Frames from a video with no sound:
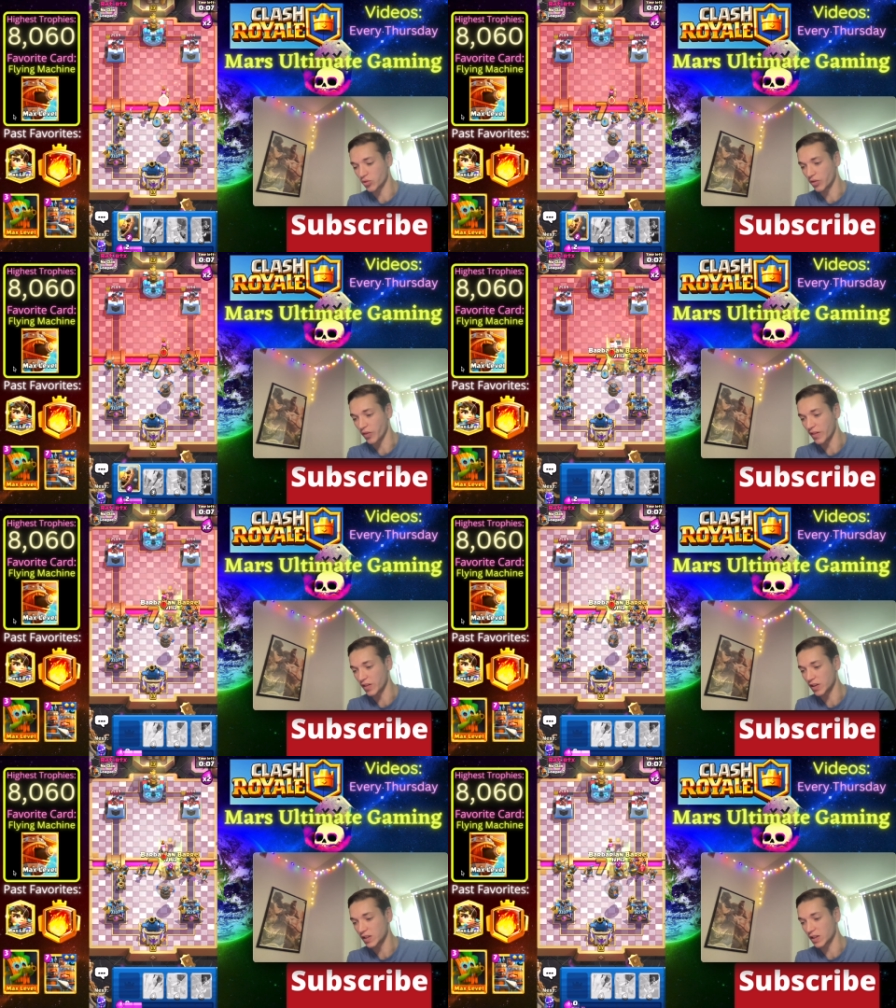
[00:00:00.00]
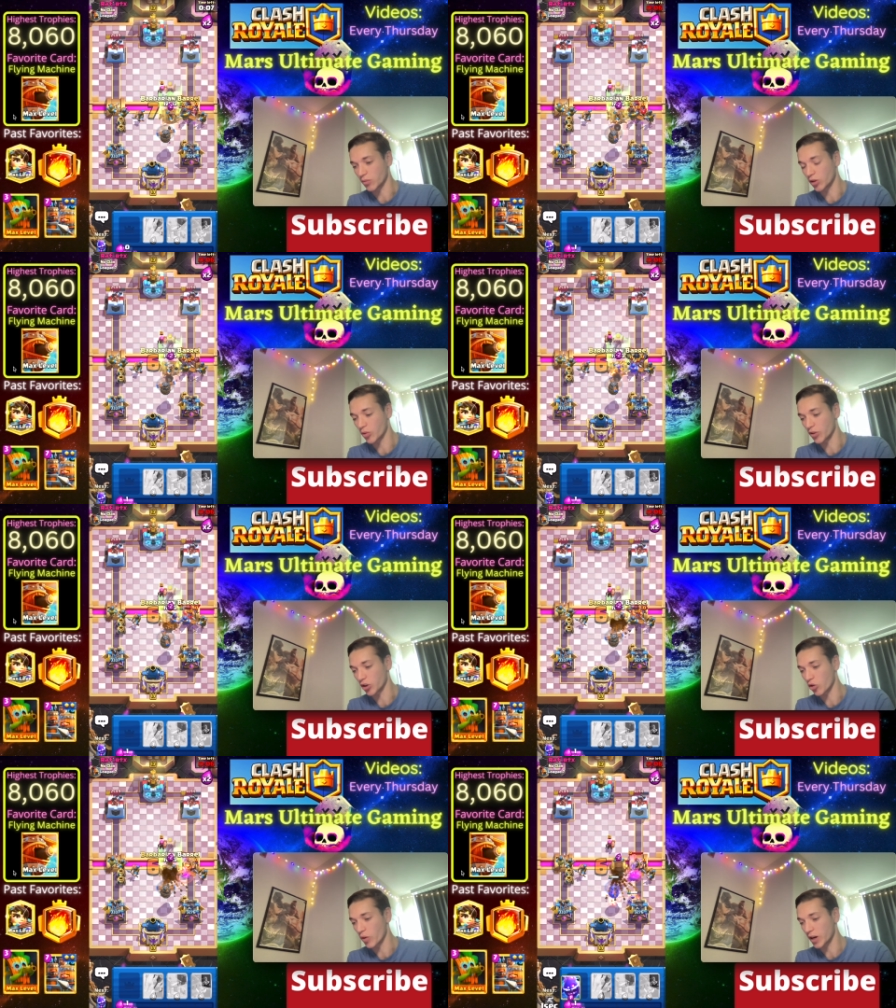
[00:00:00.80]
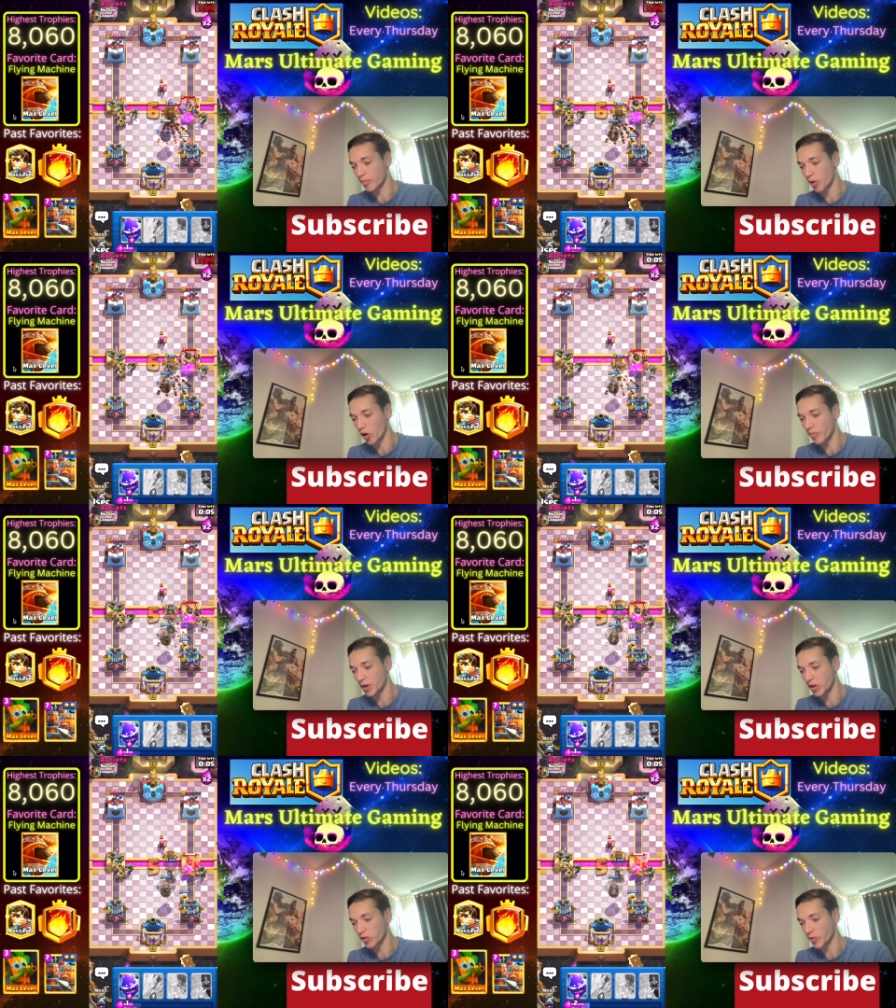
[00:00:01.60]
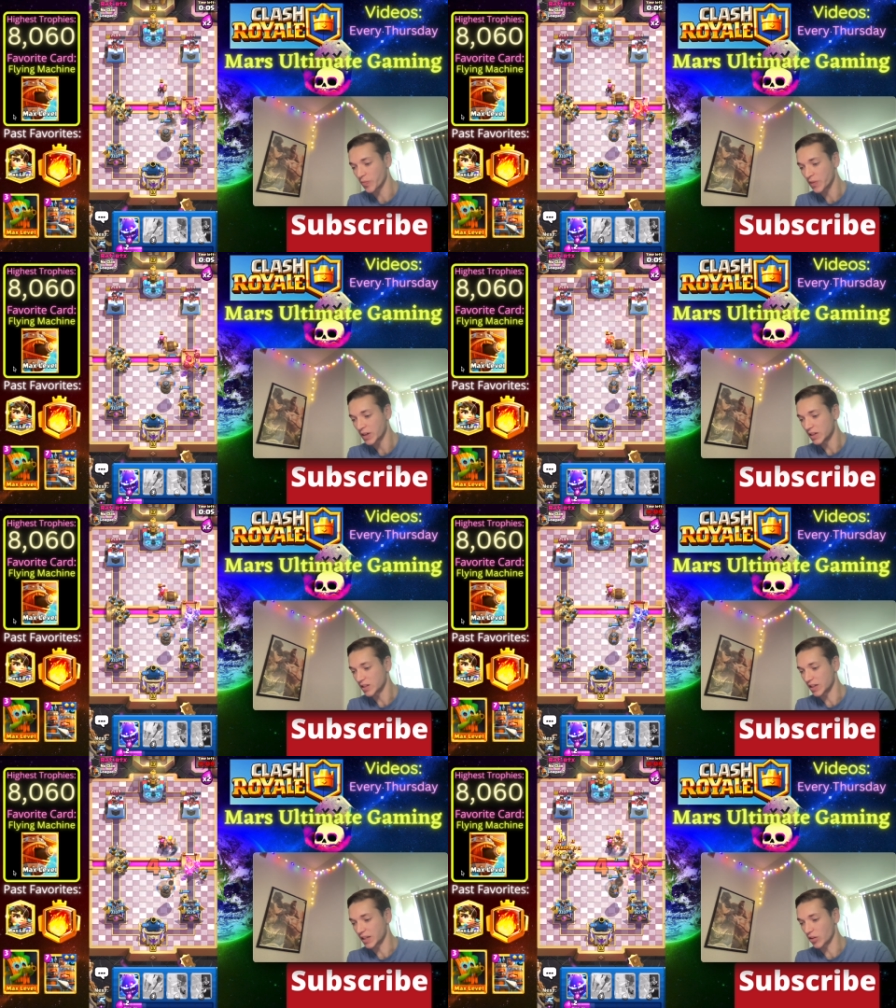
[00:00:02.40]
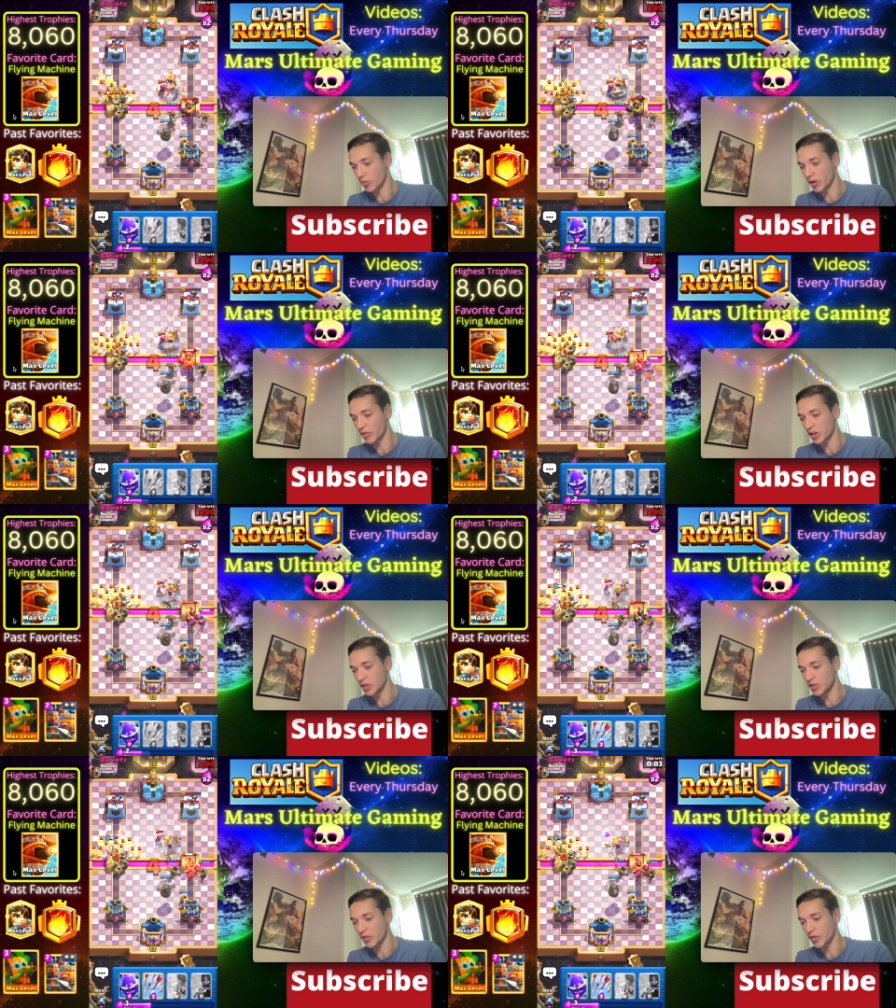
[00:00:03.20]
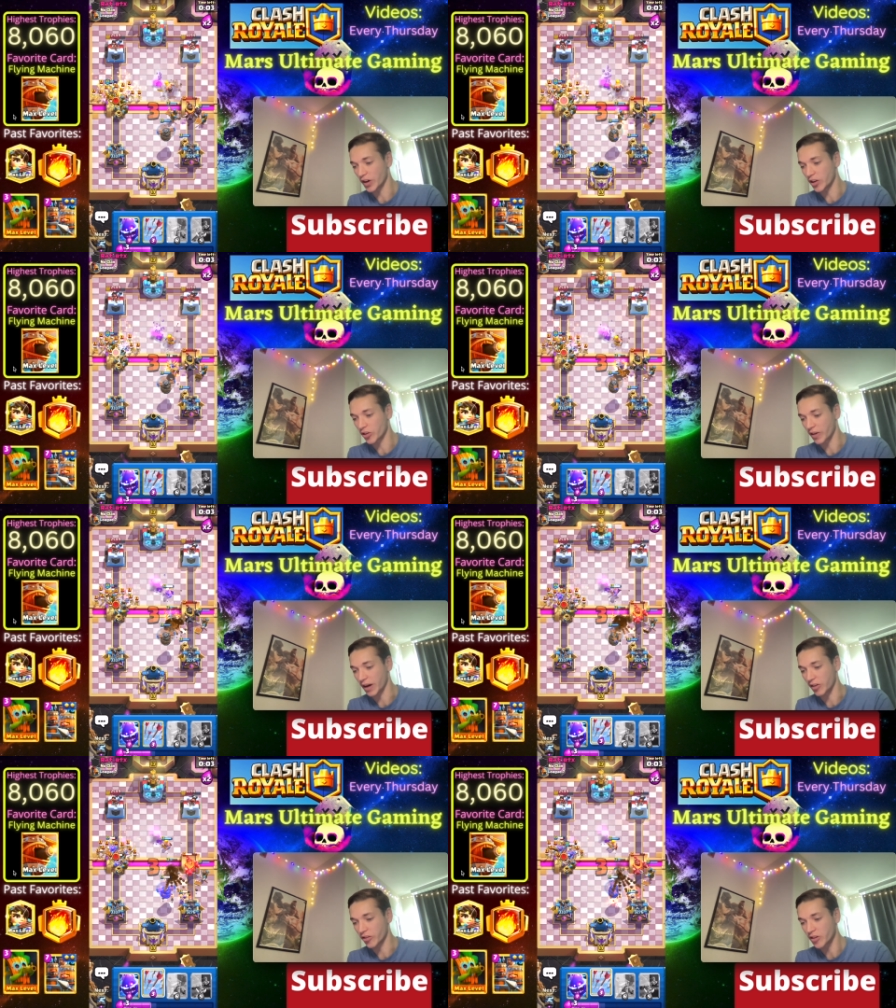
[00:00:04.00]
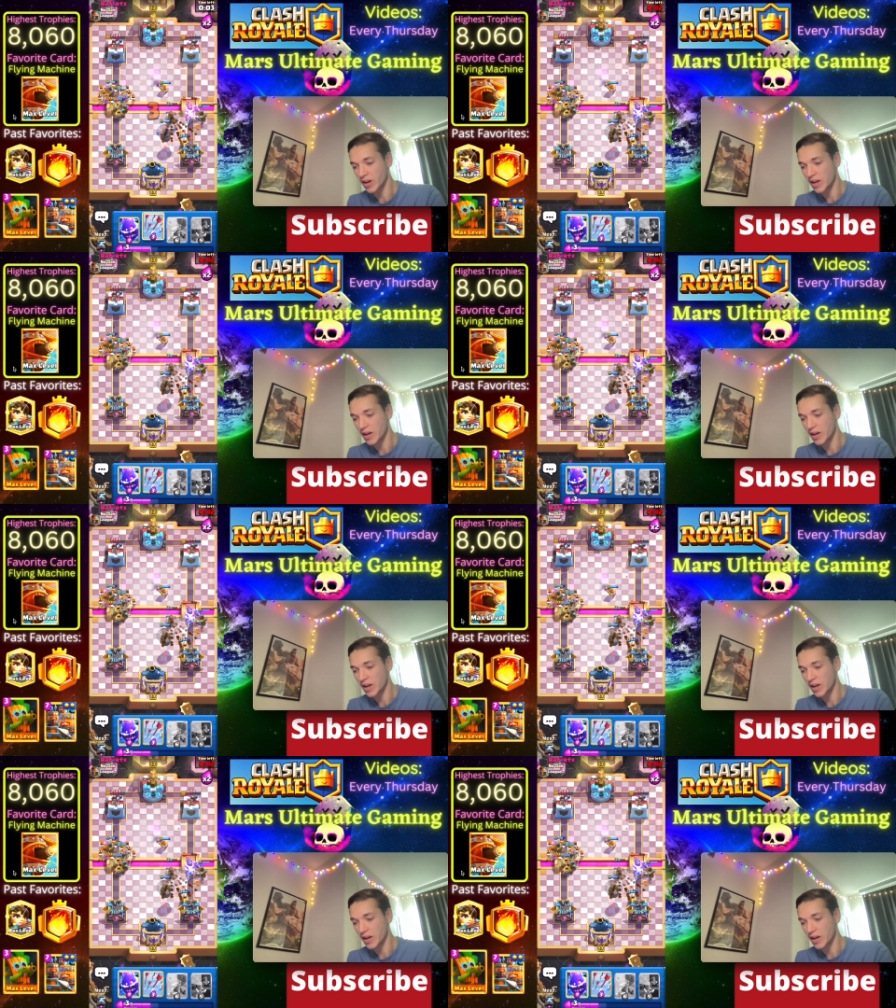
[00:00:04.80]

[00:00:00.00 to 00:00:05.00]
defend this. And then we'll go with a quick Barb Barrel to get rid of his Firecracker.